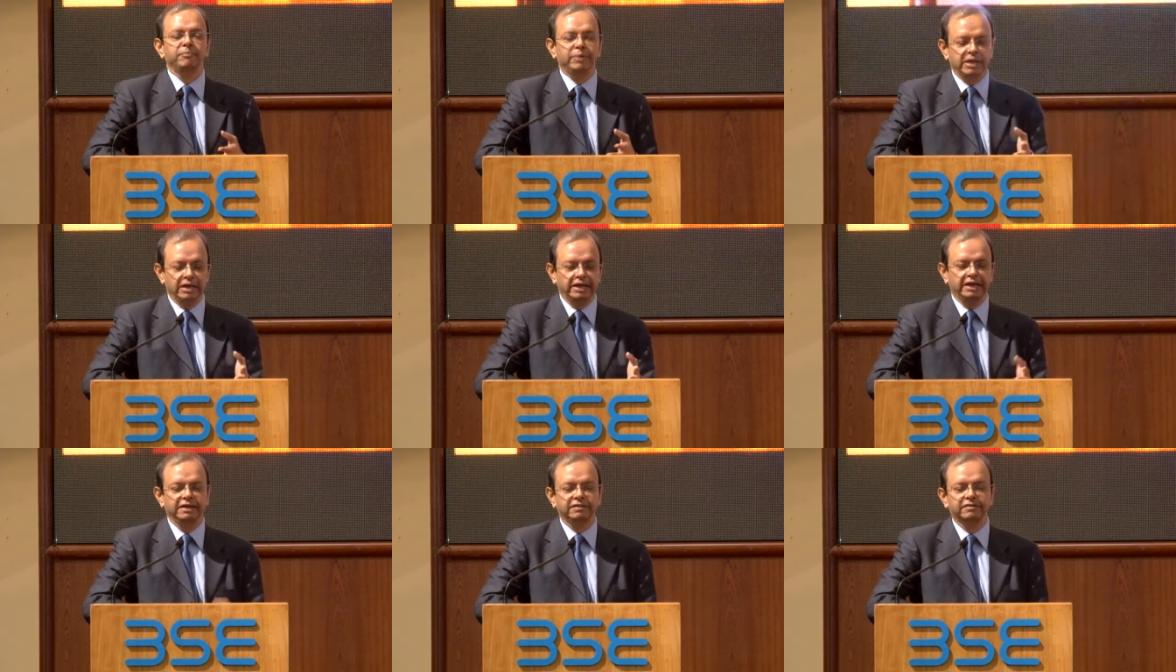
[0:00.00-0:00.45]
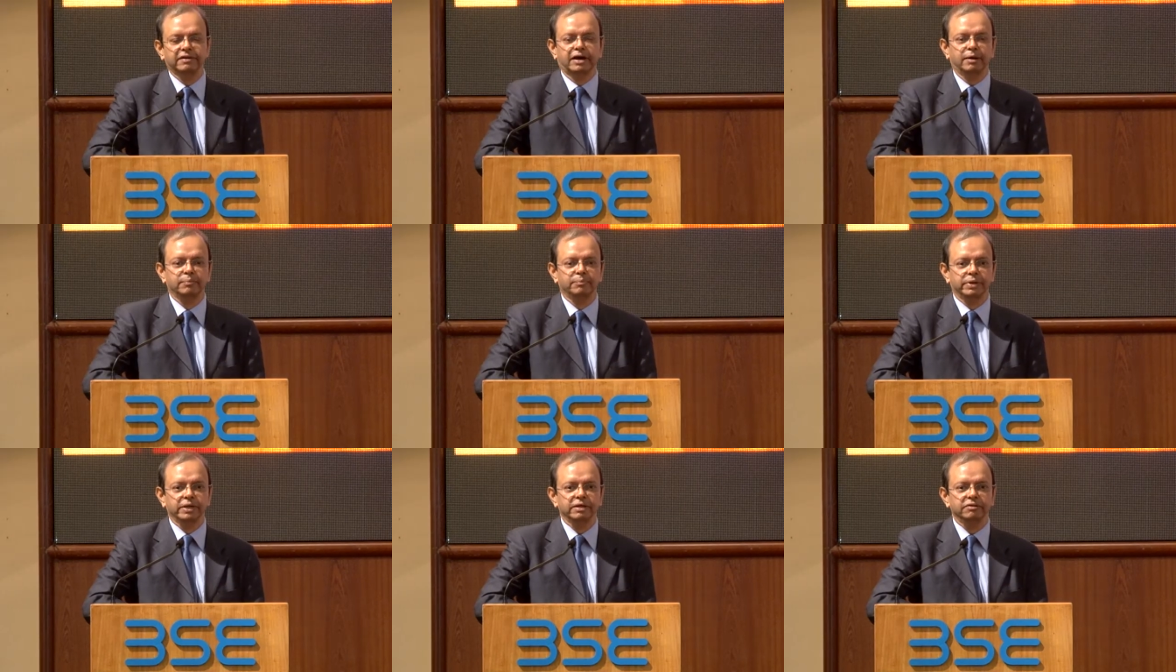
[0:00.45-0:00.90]
been leading the
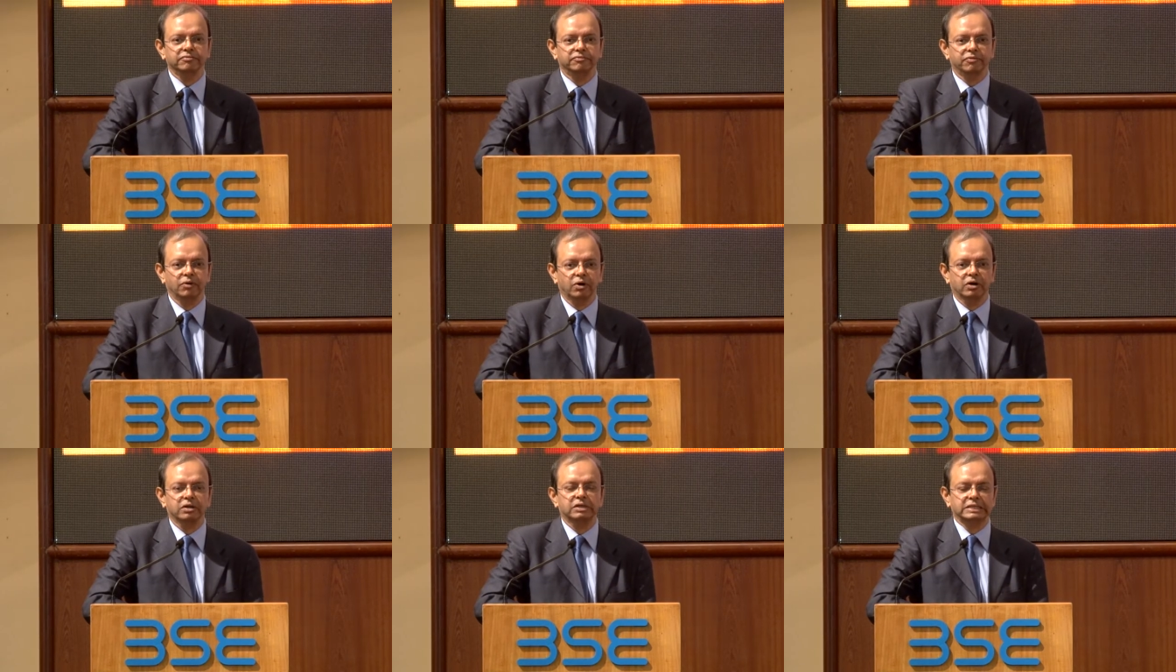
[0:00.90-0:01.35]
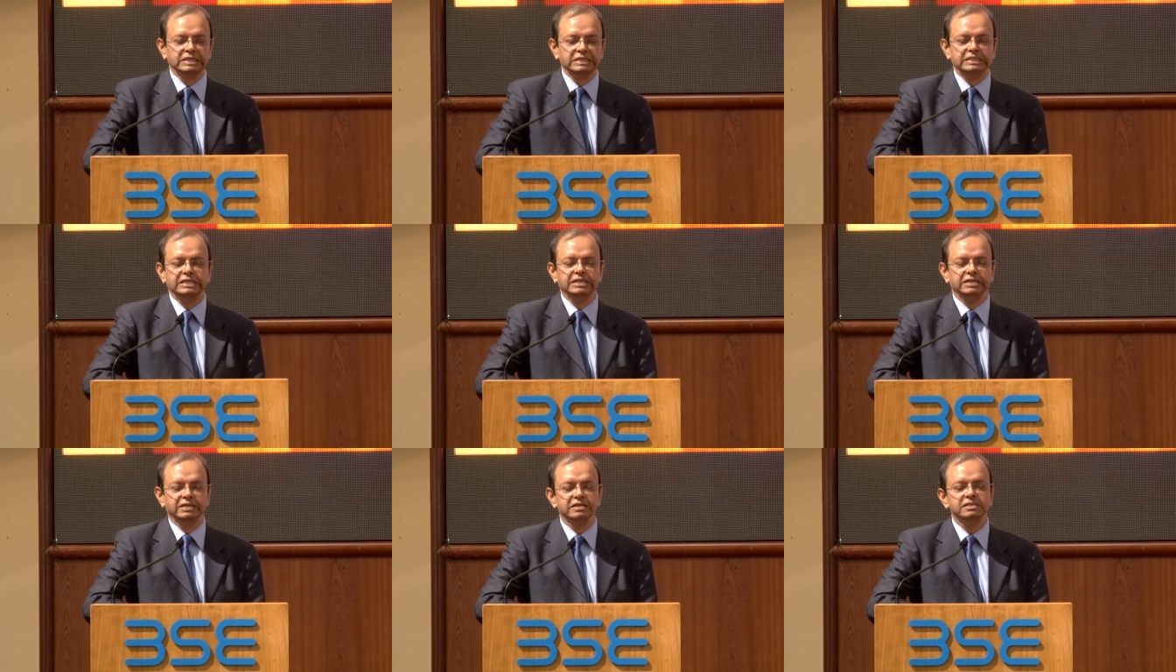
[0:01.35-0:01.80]
company for
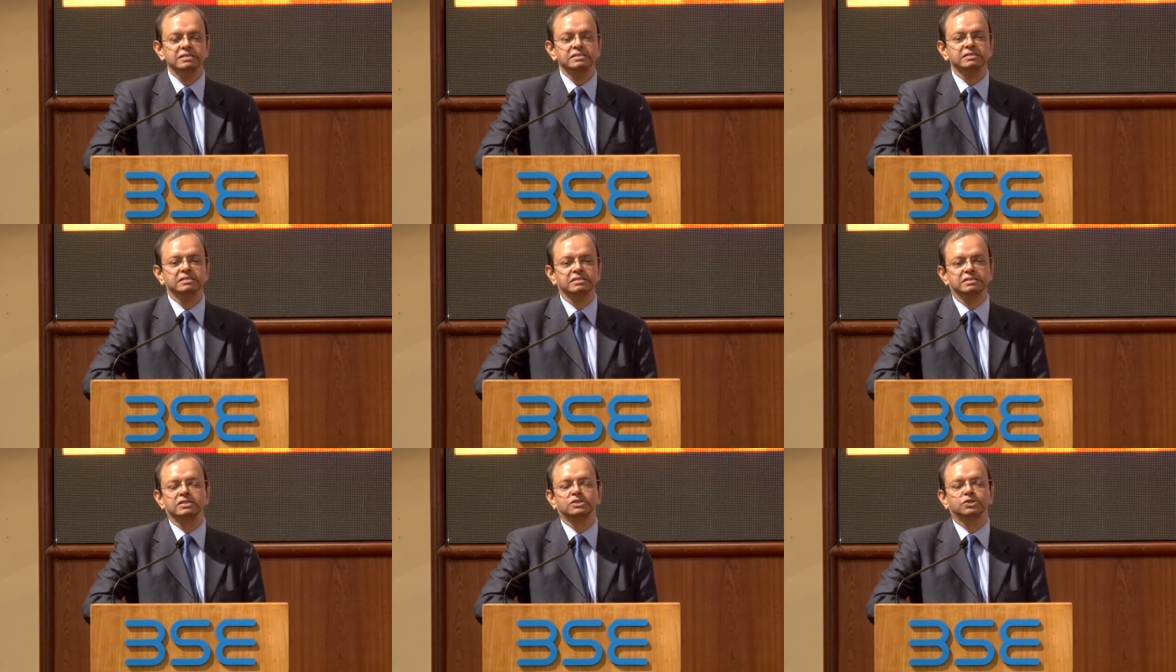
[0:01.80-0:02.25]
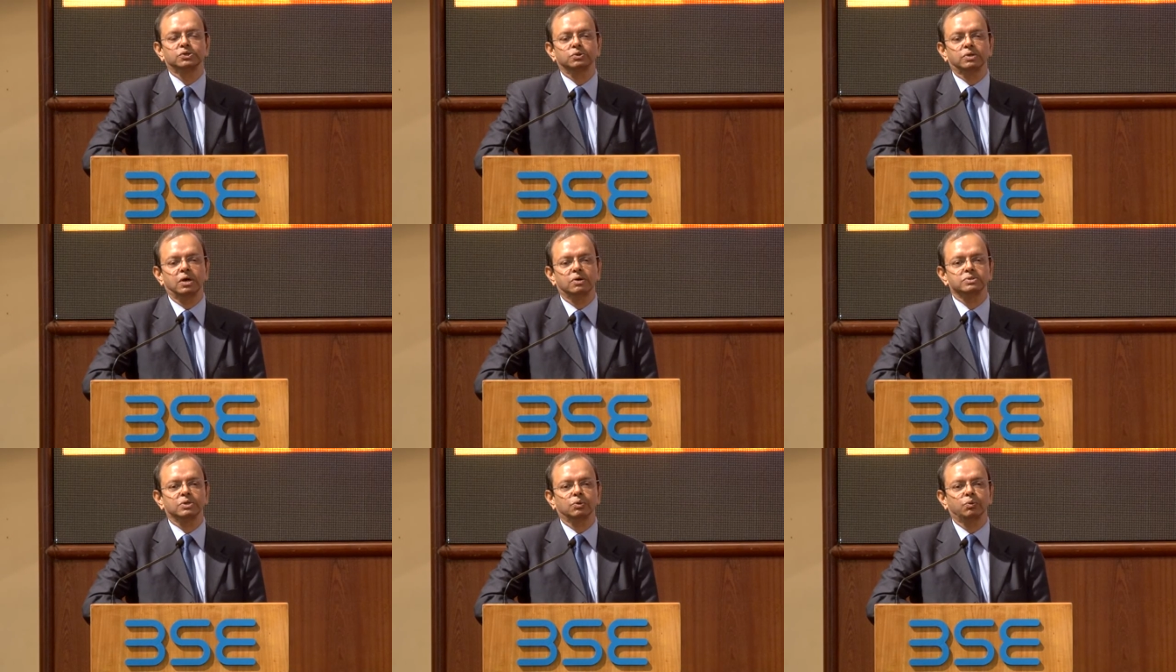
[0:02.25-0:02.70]
13 years, since
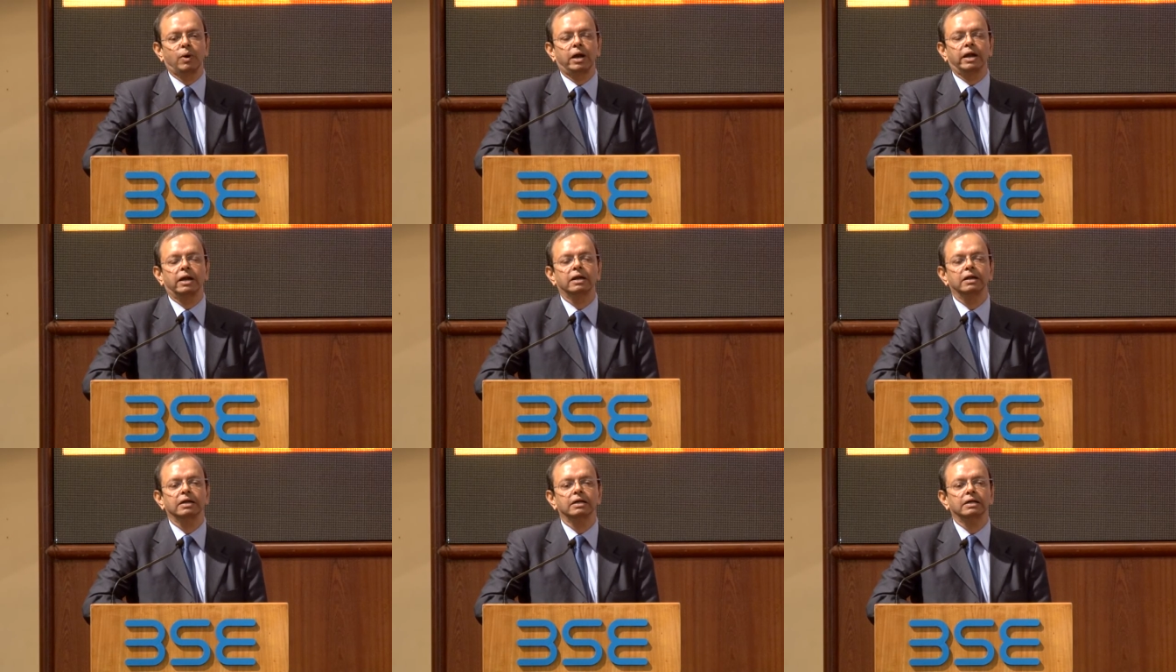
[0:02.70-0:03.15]
2001.